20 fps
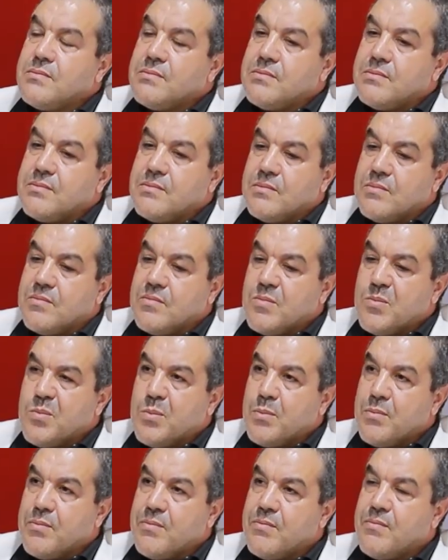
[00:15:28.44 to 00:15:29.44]

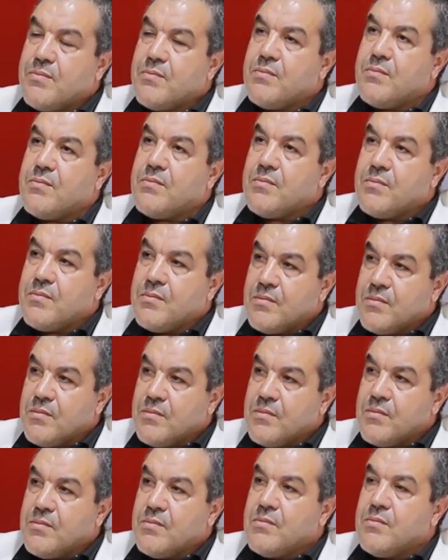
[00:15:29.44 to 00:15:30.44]

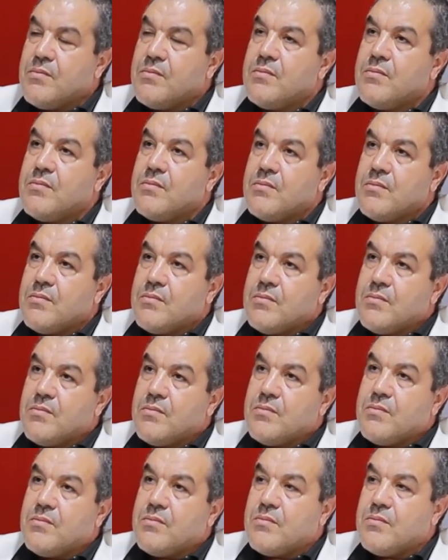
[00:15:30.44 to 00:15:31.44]

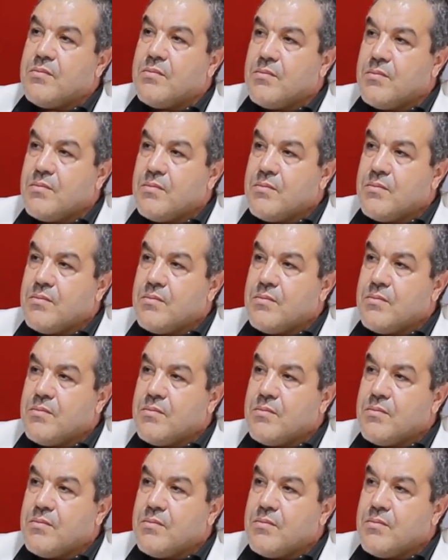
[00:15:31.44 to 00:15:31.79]
The person shown says nothing.